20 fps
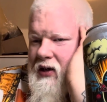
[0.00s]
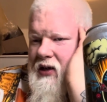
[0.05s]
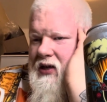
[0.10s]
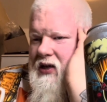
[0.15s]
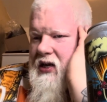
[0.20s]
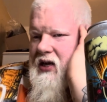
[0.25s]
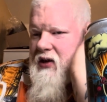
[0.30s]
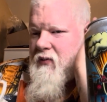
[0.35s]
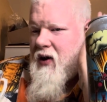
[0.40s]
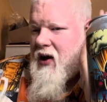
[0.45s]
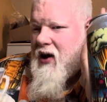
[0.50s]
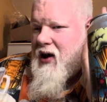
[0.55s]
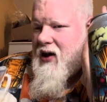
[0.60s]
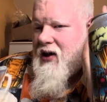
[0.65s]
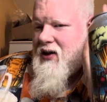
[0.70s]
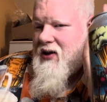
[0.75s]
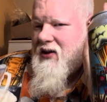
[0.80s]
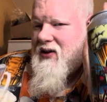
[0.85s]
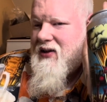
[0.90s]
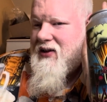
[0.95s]
Quinoa?
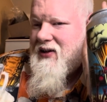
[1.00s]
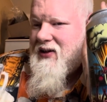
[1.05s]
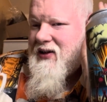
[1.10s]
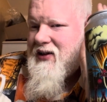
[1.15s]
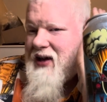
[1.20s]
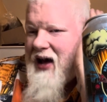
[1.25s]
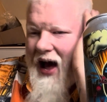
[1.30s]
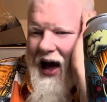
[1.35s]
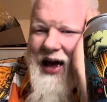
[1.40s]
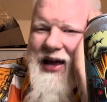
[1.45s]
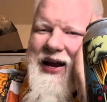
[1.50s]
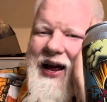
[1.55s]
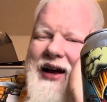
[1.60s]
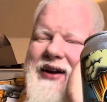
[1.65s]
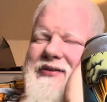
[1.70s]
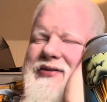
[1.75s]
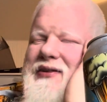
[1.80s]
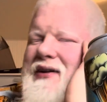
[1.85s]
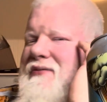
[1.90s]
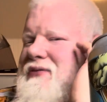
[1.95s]

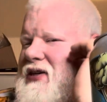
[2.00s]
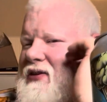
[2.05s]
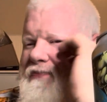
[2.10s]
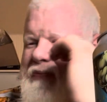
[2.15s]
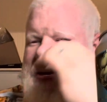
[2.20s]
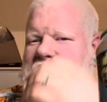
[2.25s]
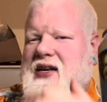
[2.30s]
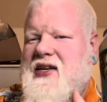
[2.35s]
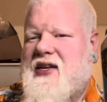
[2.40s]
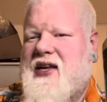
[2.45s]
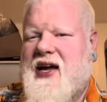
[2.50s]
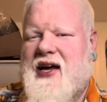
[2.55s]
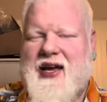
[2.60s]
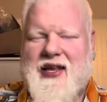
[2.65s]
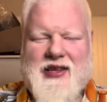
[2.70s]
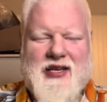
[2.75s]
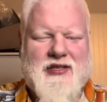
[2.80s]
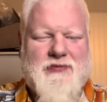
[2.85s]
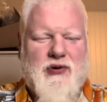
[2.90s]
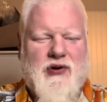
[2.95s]
I'm just being a dick
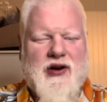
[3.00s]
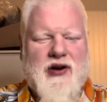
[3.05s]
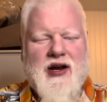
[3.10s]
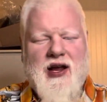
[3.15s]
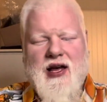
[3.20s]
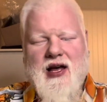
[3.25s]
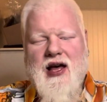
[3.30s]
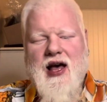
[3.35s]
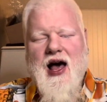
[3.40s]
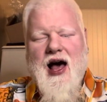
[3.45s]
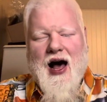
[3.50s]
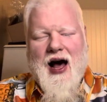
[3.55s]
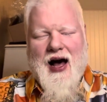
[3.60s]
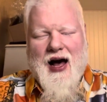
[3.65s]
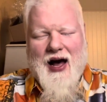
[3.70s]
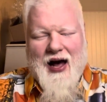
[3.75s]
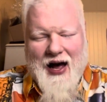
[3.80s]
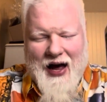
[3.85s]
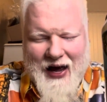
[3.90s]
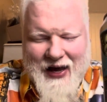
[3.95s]
at this point.
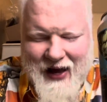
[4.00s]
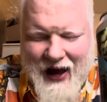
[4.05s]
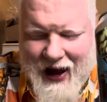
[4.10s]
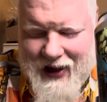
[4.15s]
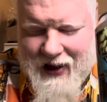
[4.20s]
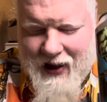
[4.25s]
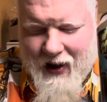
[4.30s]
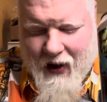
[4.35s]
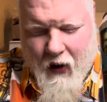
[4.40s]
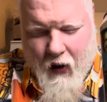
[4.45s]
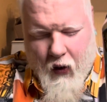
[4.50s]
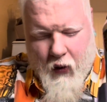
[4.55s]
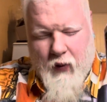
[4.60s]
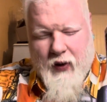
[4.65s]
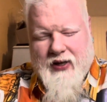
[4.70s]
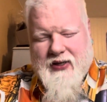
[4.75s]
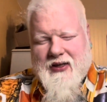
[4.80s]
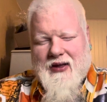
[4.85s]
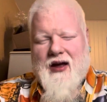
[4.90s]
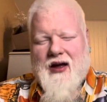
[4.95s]
I
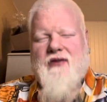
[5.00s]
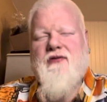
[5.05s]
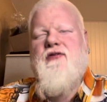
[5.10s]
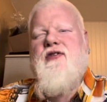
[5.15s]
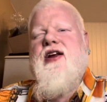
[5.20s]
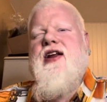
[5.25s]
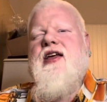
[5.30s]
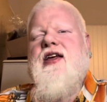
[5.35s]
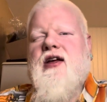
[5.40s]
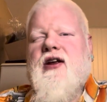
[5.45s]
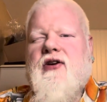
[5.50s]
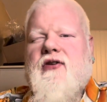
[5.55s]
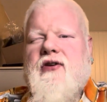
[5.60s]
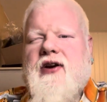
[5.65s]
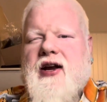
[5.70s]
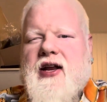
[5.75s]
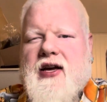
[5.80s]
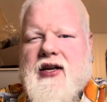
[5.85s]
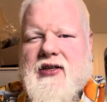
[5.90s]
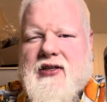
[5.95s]
always love reading
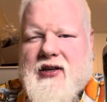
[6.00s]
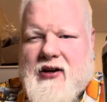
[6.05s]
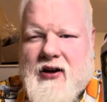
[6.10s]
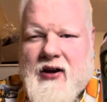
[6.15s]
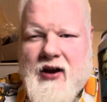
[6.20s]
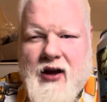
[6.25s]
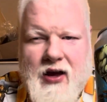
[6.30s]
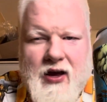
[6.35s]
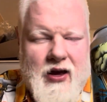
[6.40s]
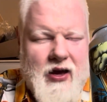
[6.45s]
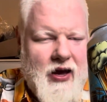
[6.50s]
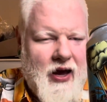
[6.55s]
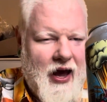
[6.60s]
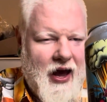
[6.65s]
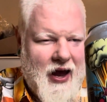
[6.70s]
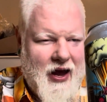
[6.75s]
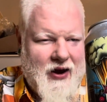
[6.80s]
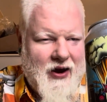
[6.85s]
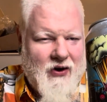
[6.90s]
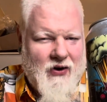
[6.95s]
ingredients
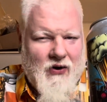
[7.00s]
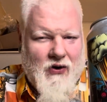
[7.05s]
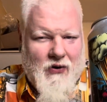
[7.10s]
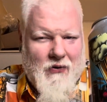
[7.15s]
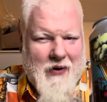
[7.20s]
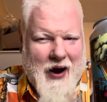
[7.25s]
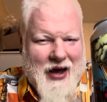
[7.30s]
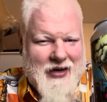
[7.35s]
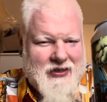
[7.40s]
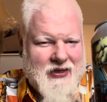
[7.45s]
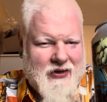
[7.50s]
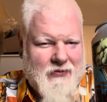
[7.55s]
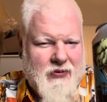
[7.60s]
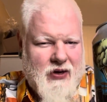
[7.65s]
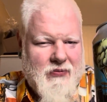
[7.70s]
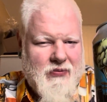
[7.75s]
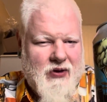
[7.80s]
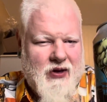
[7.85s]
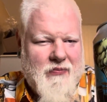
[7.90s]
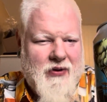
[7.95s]
and harassing
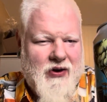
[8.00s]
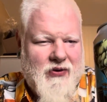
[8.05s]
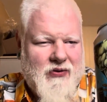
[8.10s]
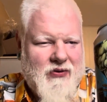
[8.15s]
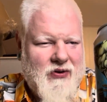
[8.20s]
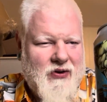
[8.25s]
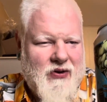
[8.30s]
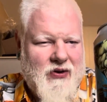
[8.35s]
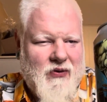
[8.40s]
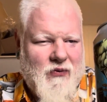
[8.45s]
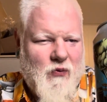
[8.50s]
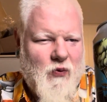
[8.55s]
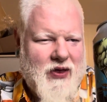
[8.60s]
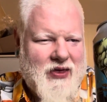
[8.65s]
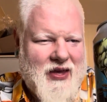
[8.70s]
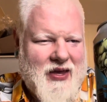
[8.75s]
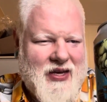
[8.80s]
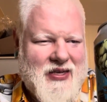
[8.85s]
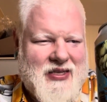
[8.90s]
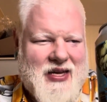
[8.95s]
people about
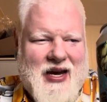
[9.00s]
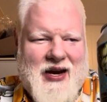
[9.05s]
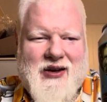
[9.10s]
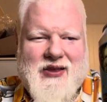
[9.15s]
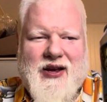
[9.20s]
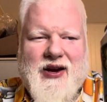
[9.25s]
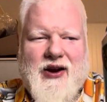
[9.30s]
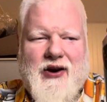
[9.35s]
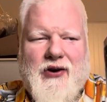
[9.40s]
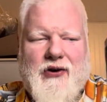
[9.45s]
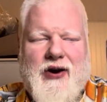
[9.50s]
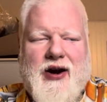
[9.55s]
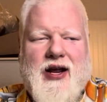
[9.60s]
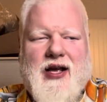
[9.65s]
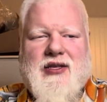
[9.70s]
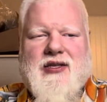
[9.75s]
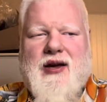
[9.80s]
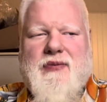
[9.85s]
what they say on the ingredients.